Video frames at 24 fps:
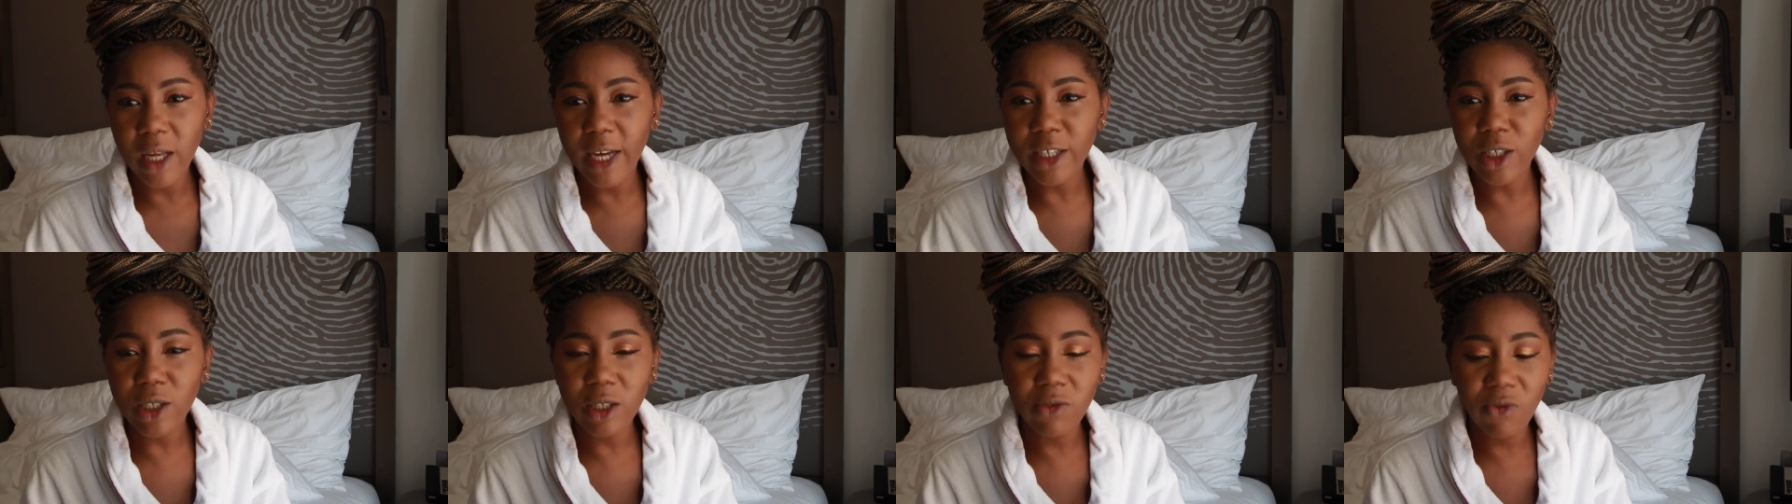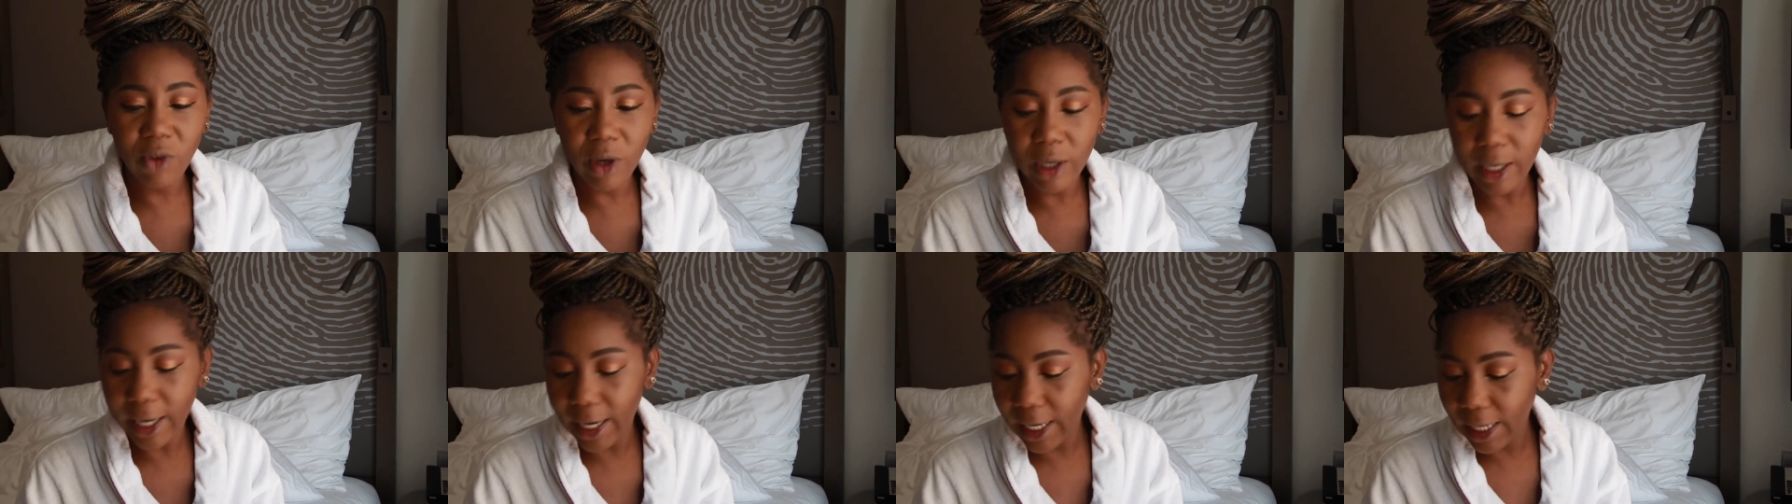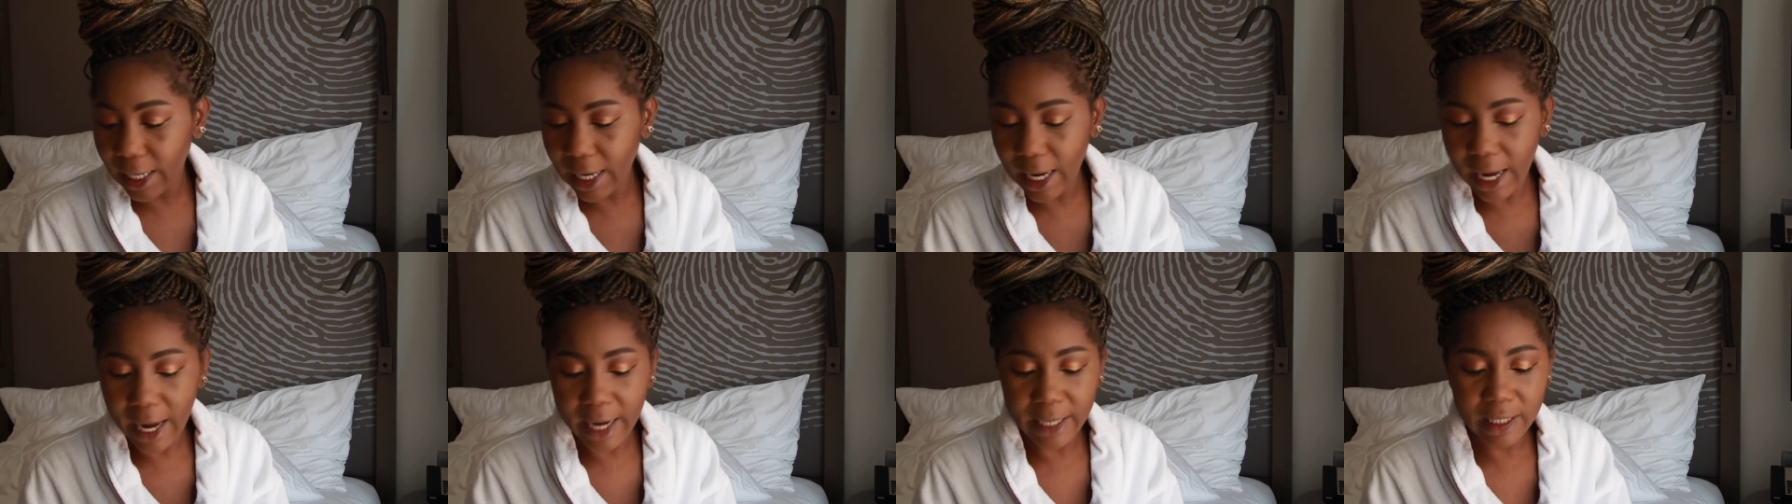just felt
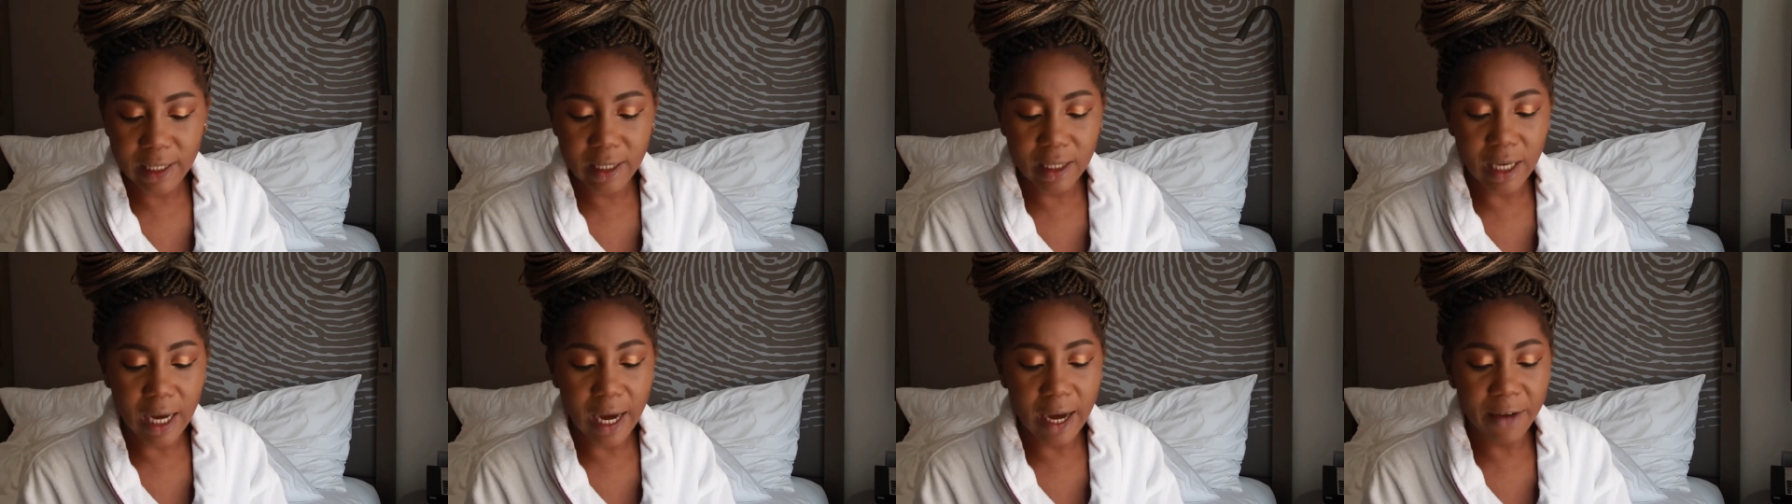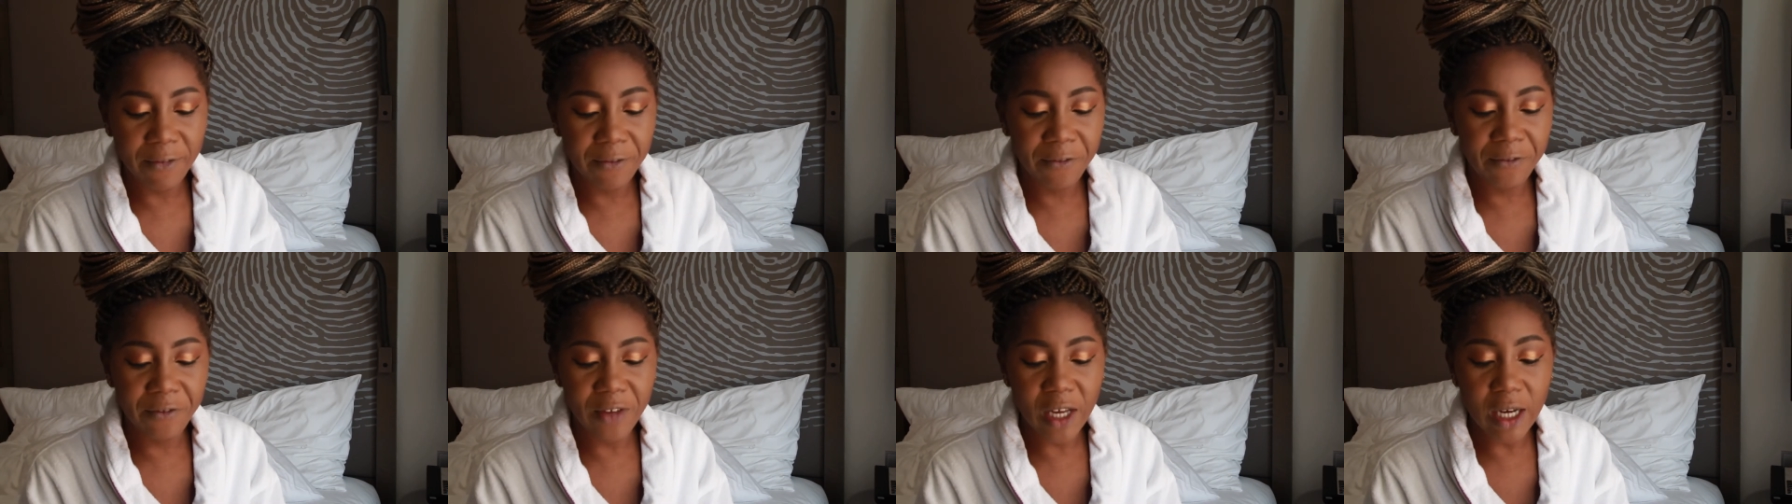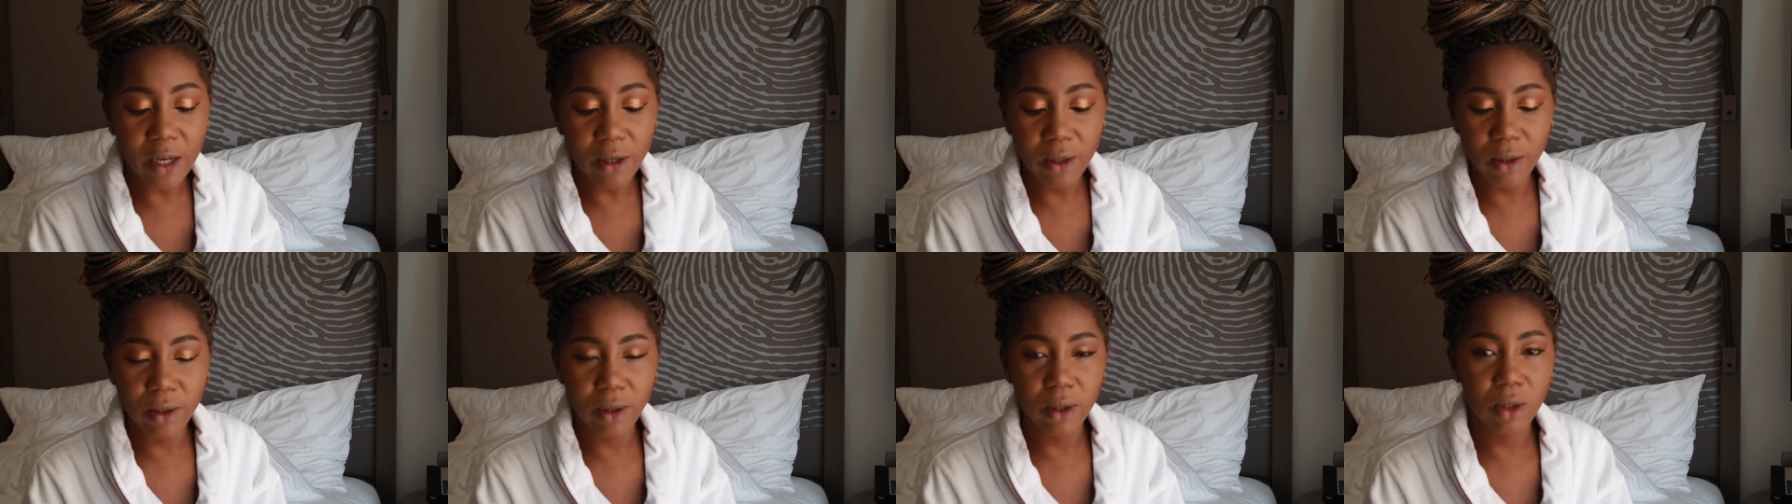like I
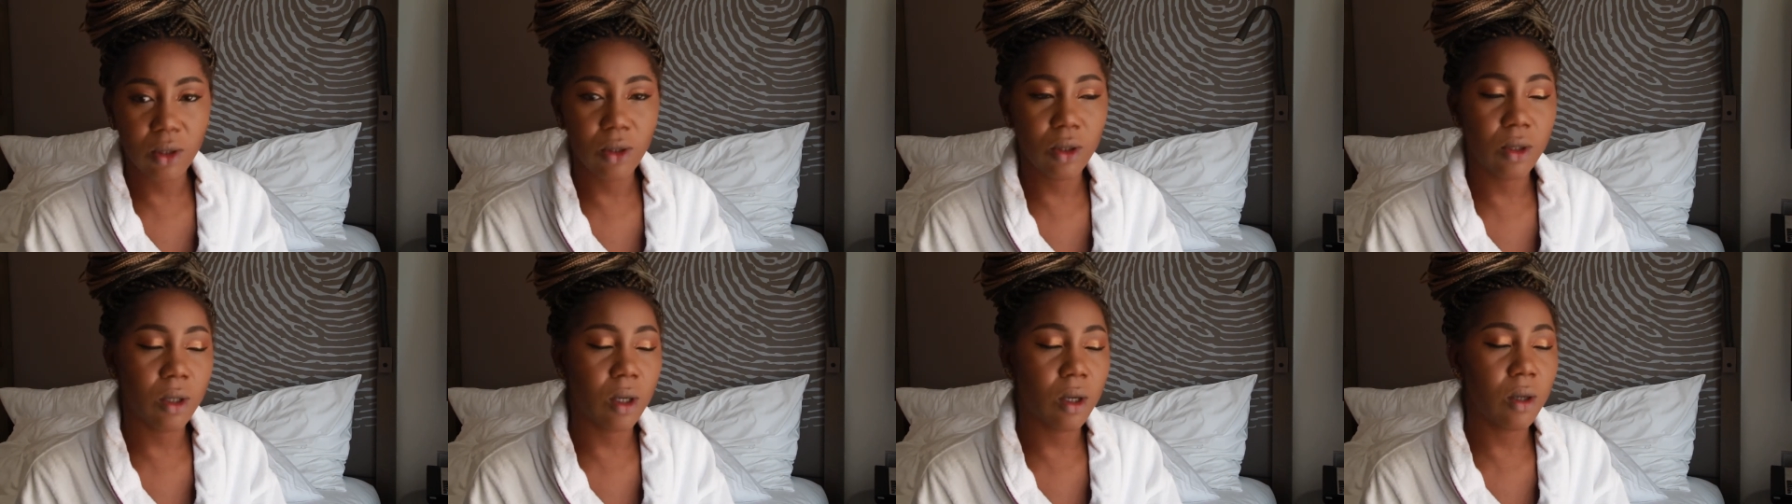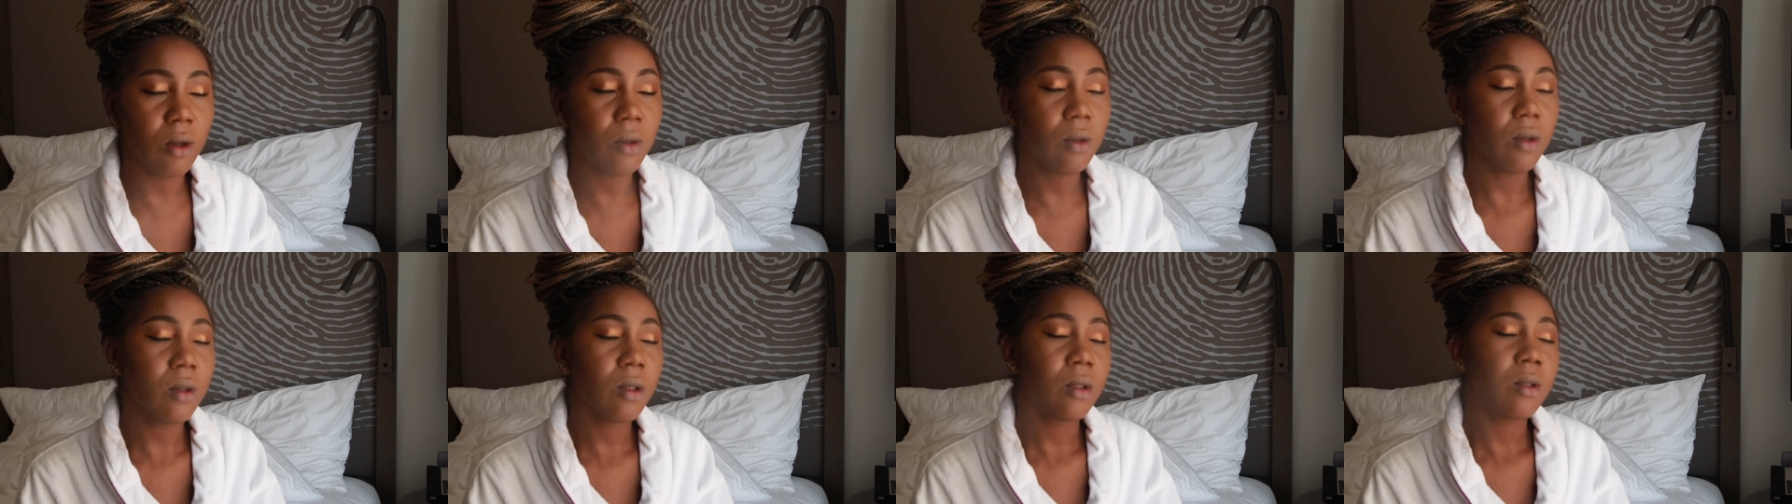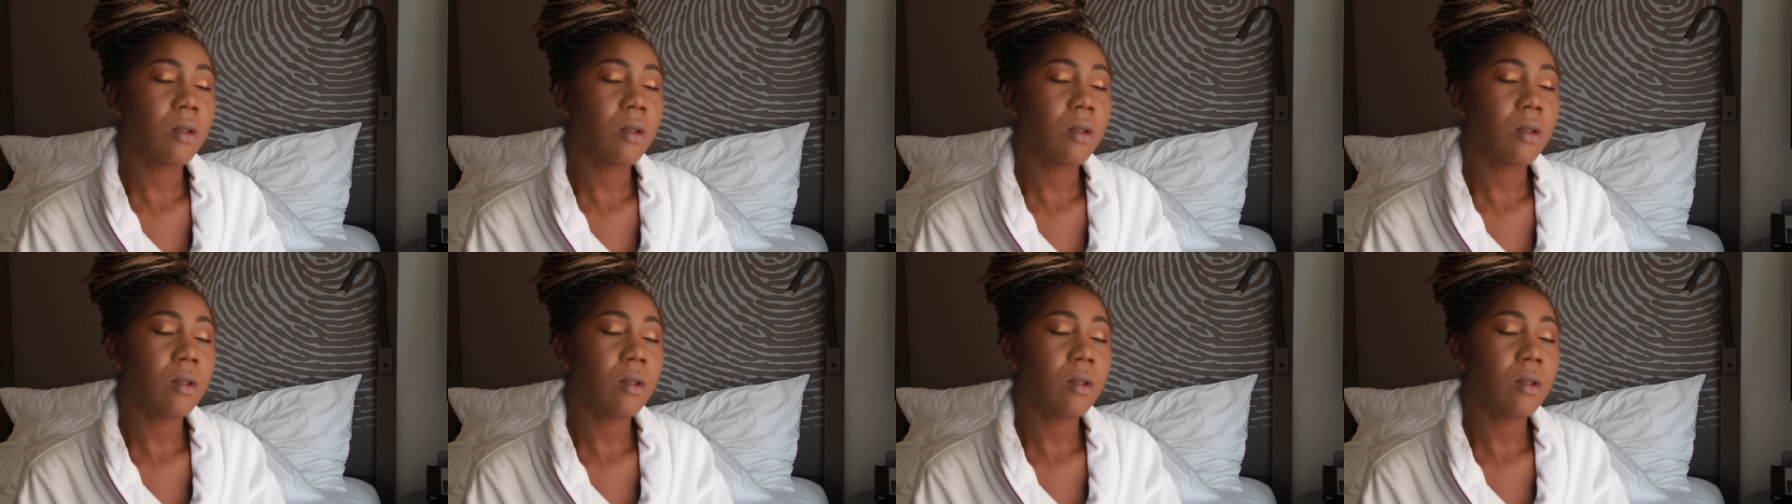failed, you know.